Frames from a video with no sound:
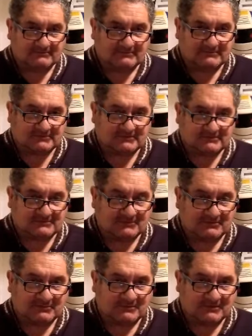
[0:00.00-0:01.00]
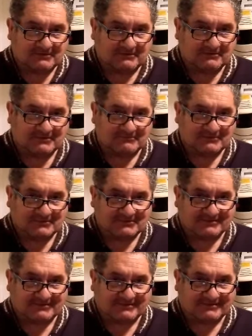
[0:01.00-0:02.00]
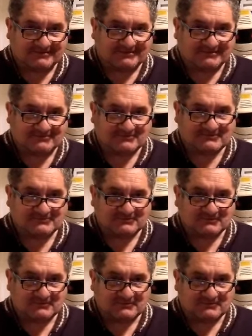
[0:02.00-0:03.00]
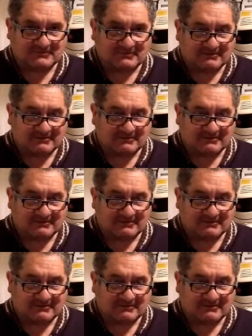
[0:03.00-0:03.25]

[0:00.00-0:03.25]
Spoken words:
I've seen the top of my head and that, but we just thought you'd